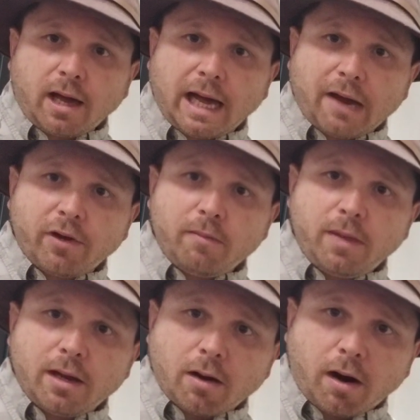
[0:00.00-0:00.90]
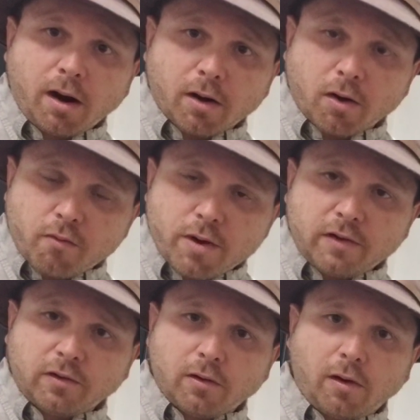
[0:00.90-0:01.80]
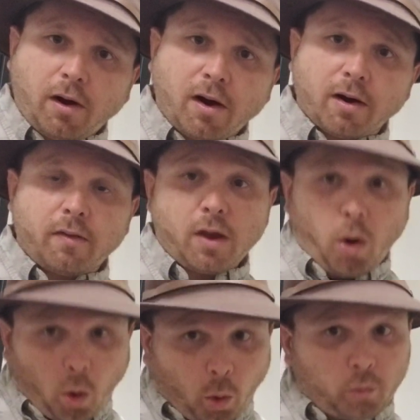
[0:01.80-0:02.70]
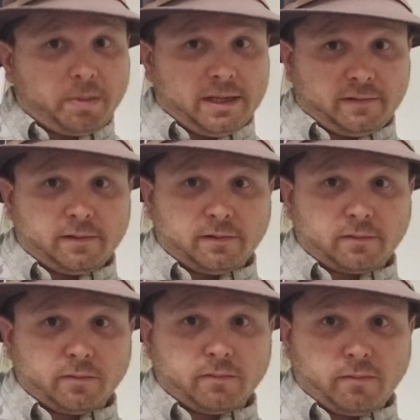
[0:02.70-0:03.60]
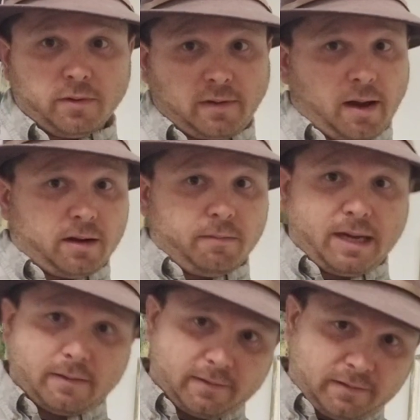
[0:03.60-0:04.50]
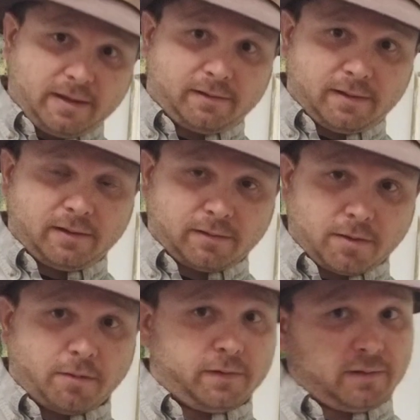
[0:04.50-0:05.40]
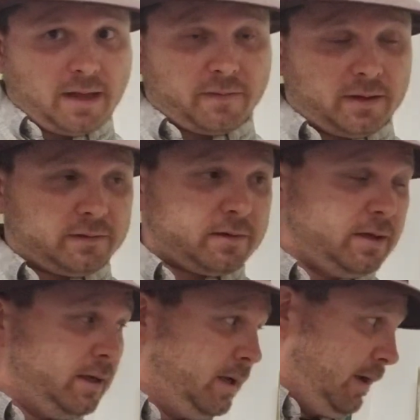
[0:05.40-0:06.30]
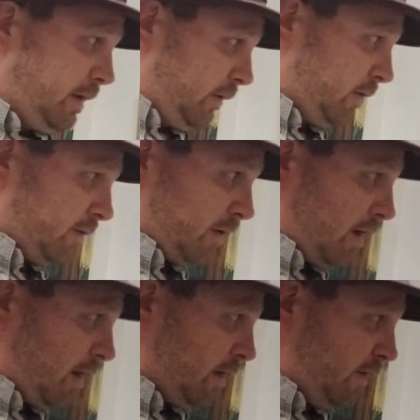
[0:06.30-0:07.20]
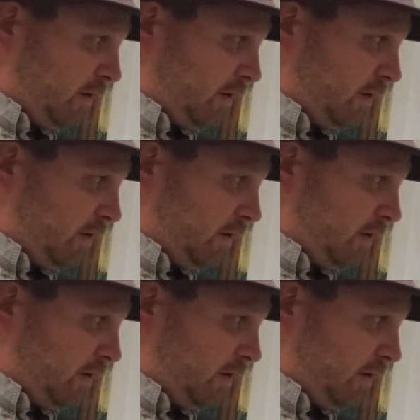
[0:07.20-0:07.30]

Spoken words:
highwaymen art, original art, the old pieces. We're talking about the 60s and early 70s. This was a